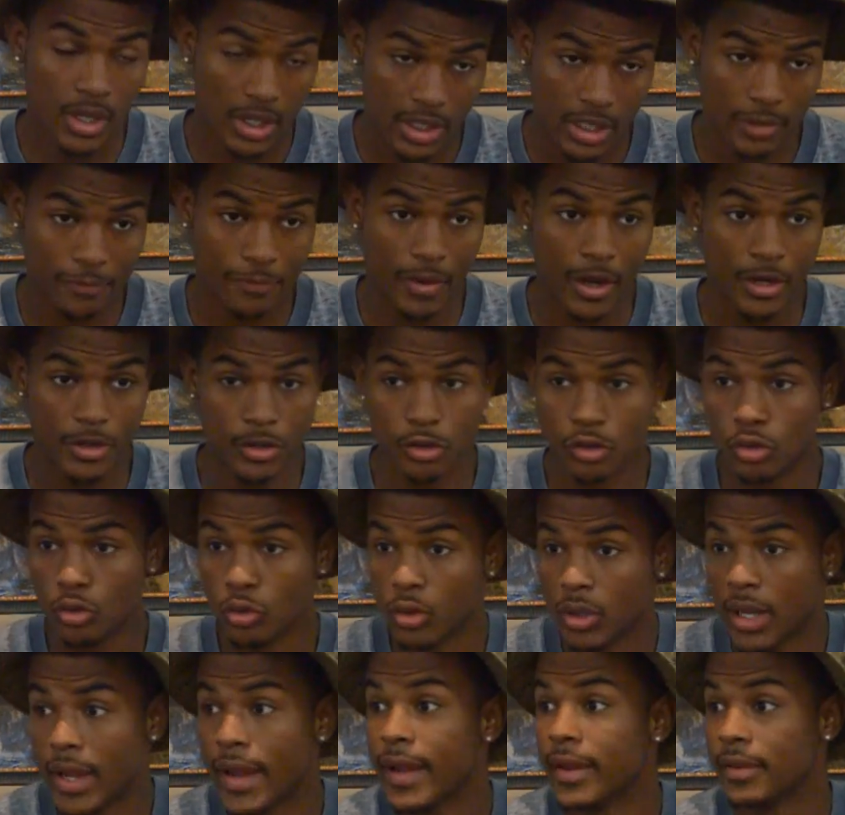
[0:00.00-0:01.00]
If I
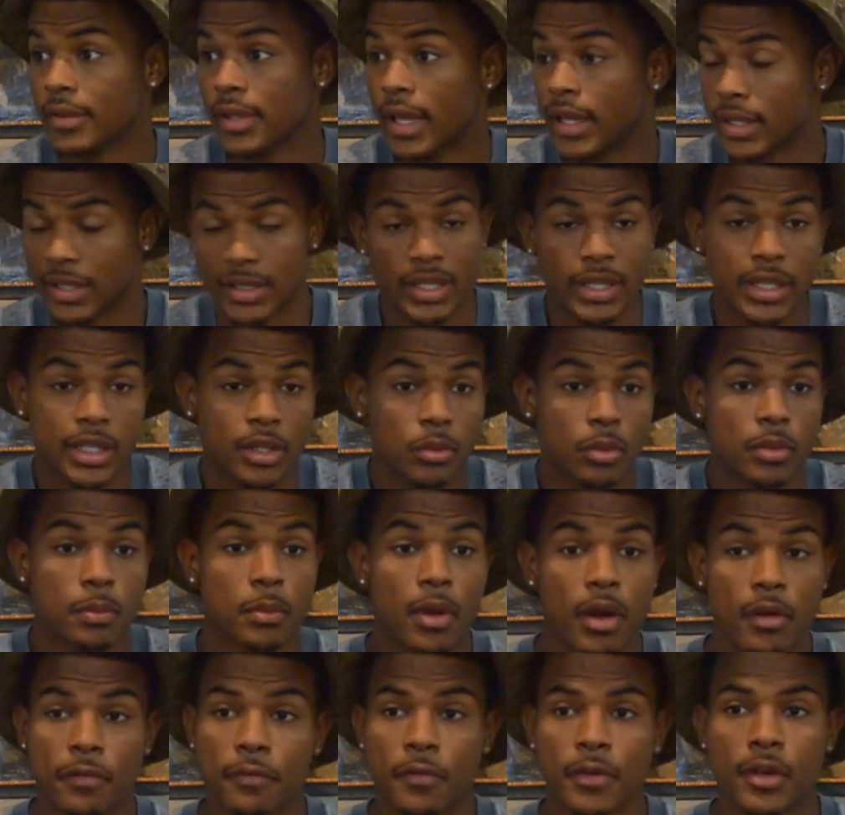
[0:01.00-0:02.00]
do, like, kick it with
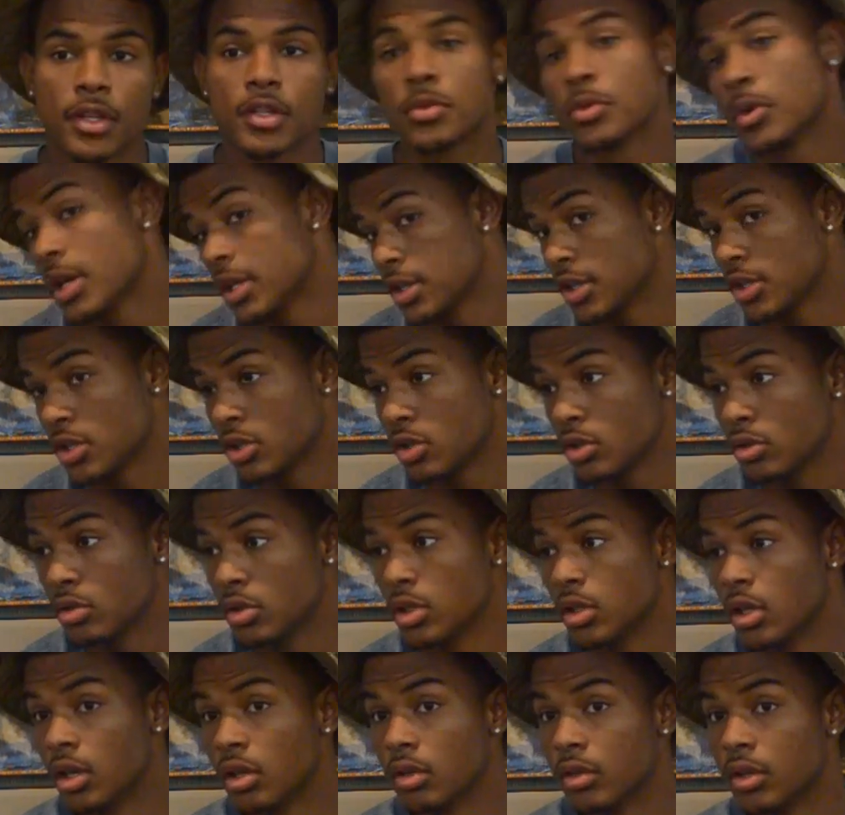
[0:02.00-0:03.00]
my friends, we're at the
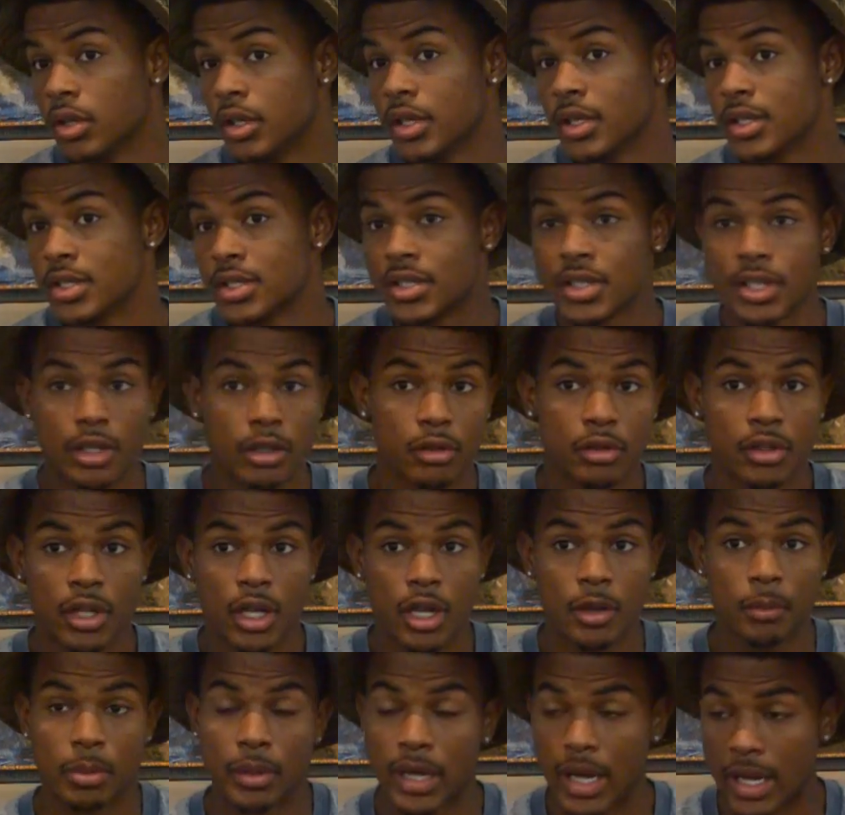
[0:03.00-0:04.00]
studio. And it's sealed
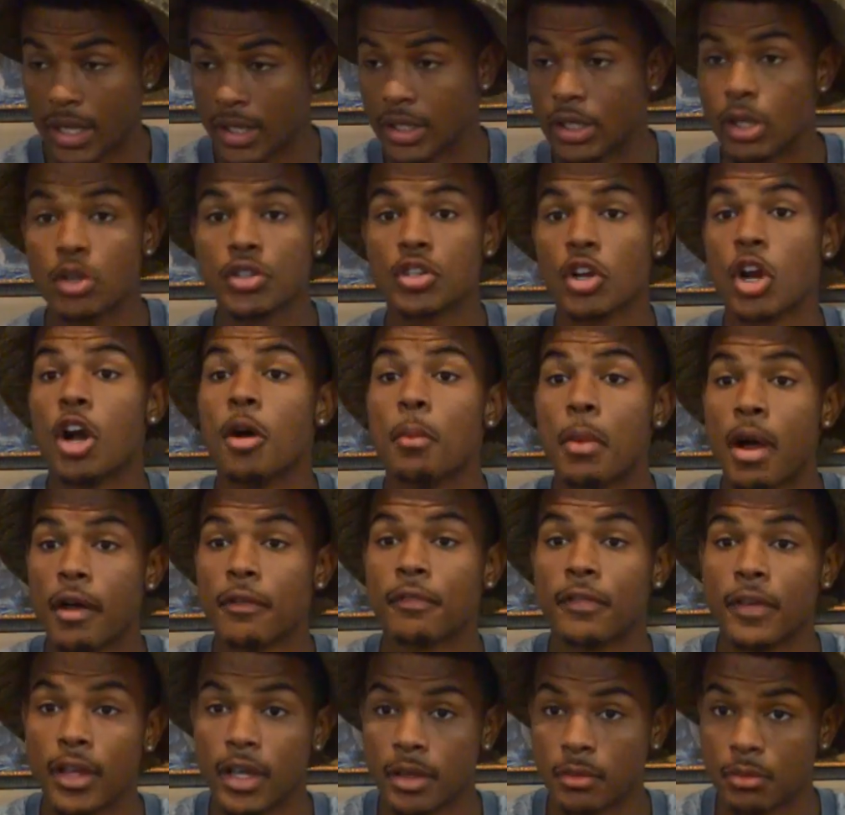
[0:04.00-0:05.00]
up, and those are all my
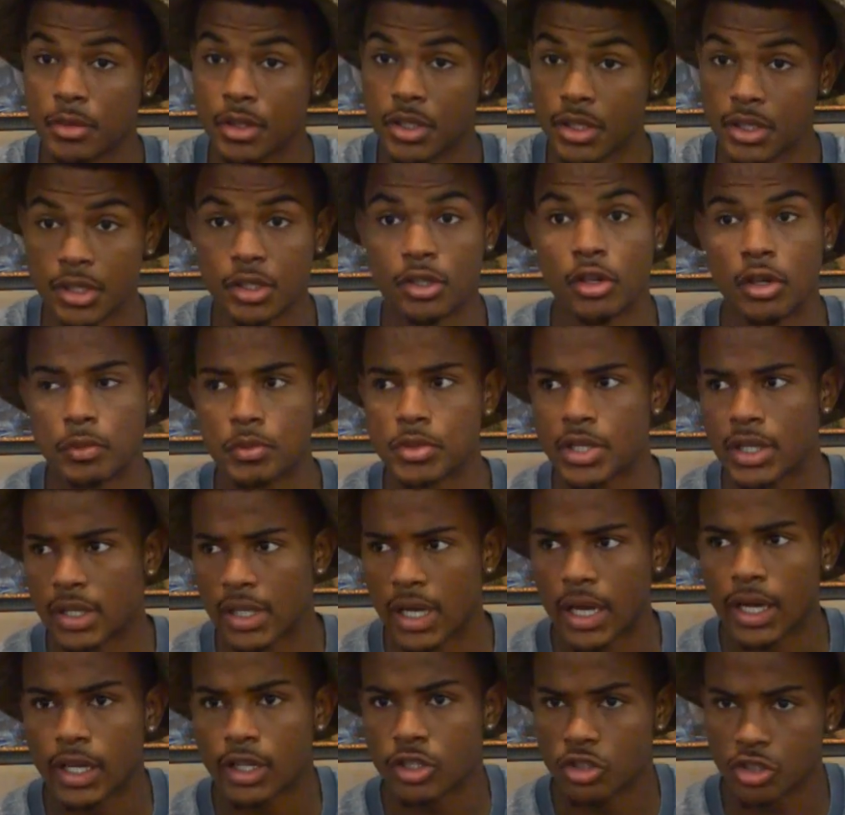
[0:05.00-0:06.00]
family. You know what I'm saying?
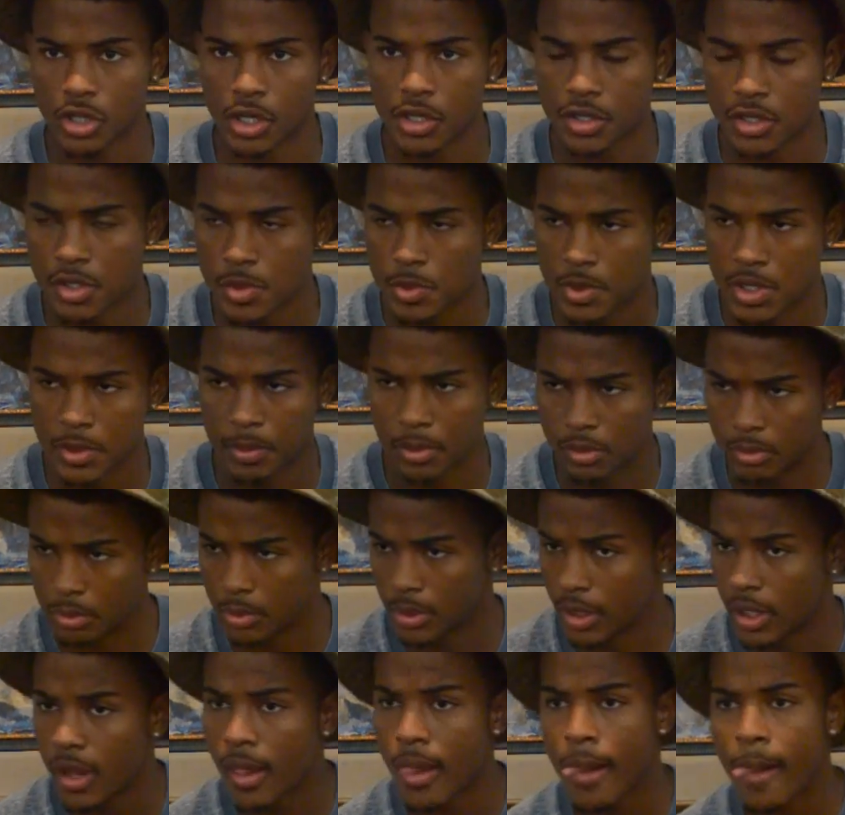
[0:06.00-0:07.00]
I can trust with people.
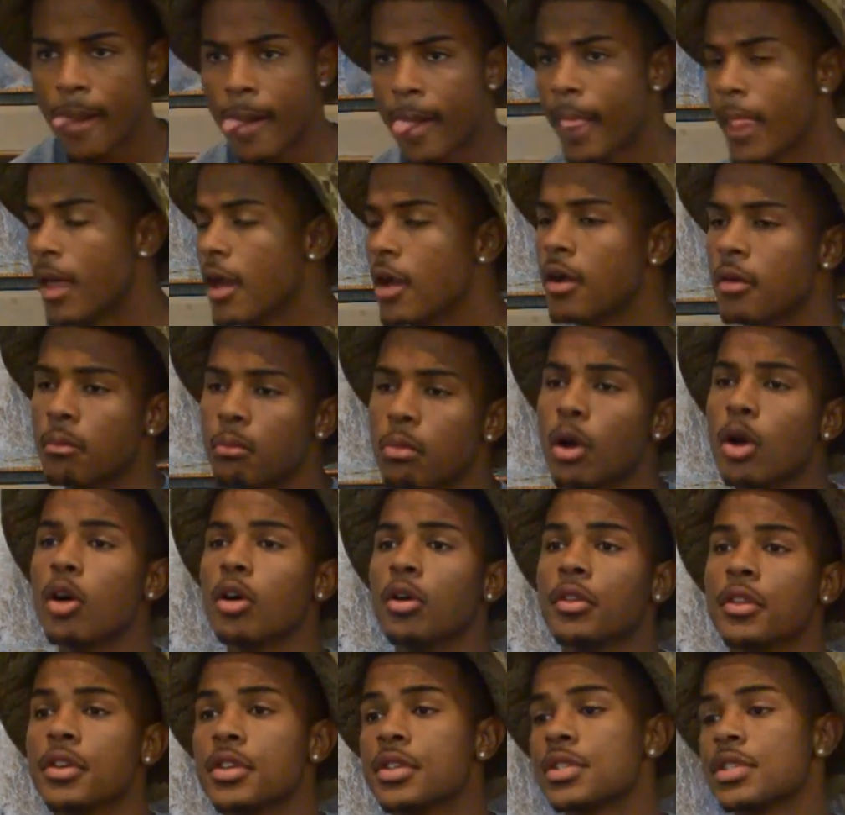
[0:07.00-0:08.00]
But, bro,
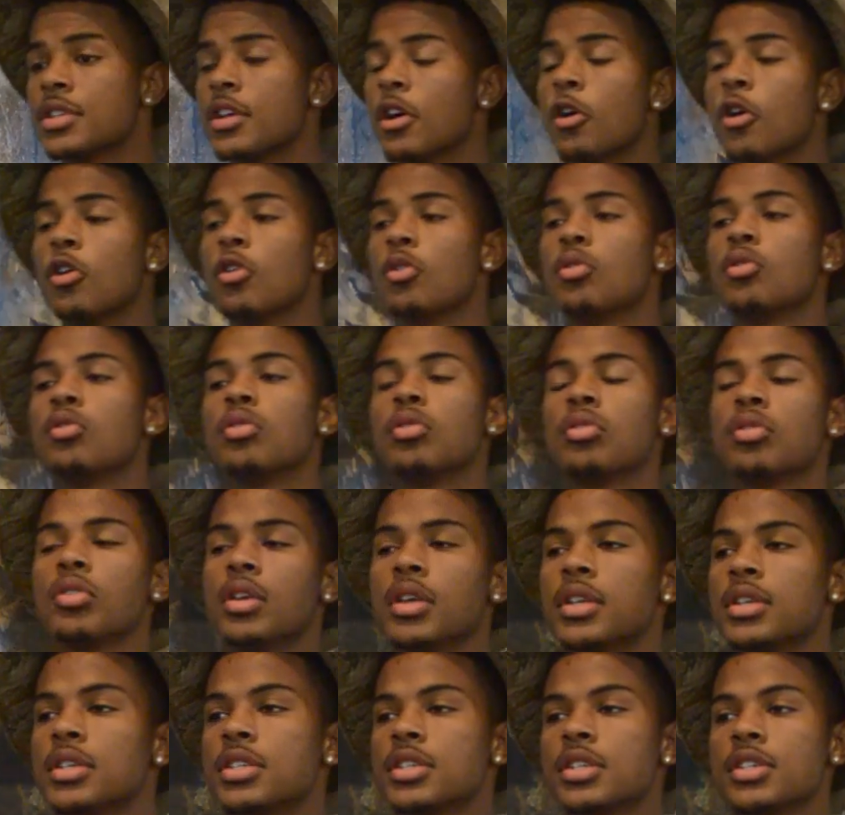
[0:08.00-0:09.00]
it's
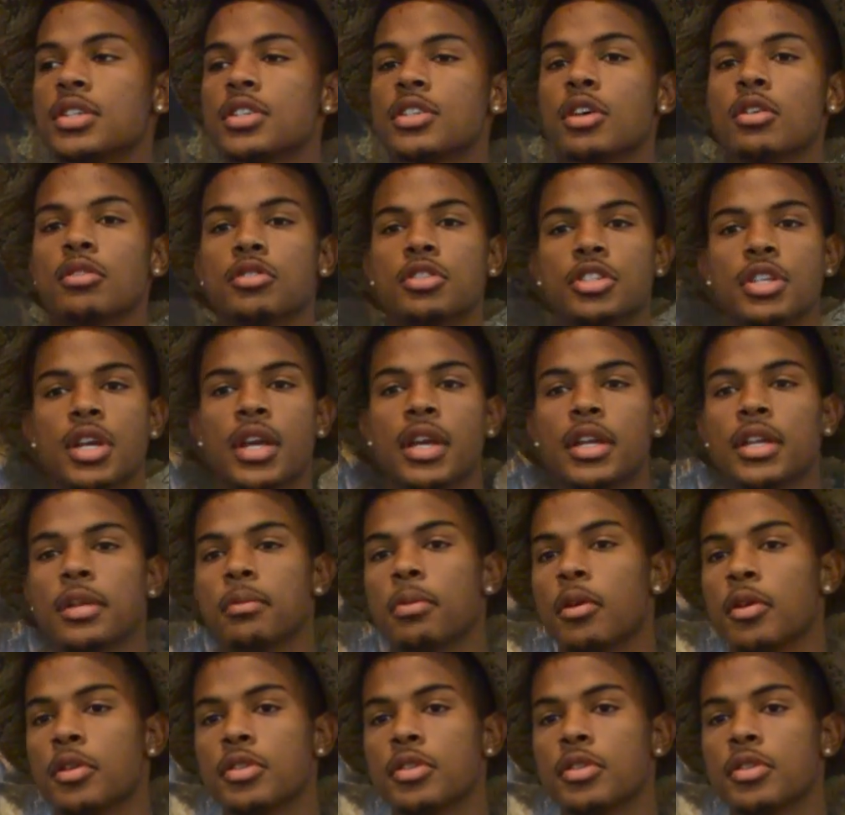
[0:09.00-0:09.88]
just so jaded, bro.